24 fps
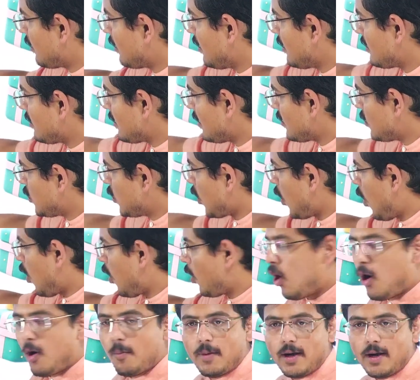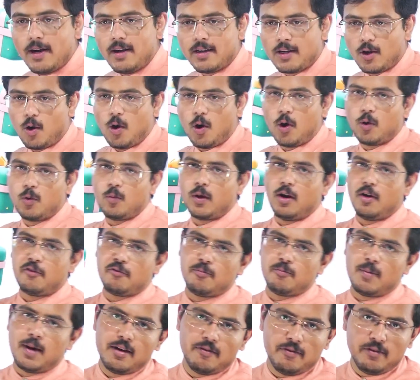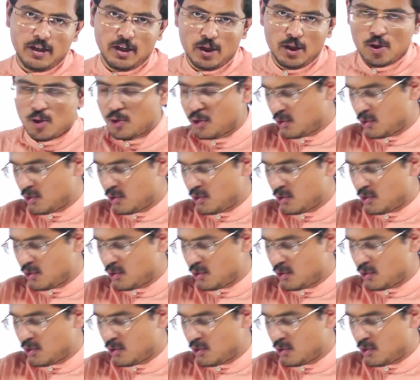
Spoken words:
this is your comment on one of my videos.